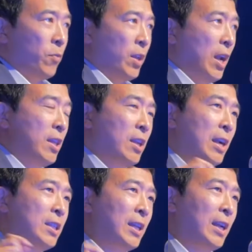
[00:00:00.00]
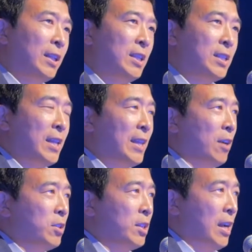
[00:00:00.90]
And then I said at least
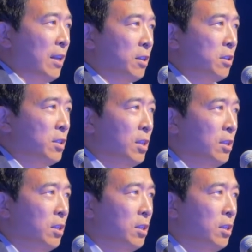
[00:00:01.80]
$10,000.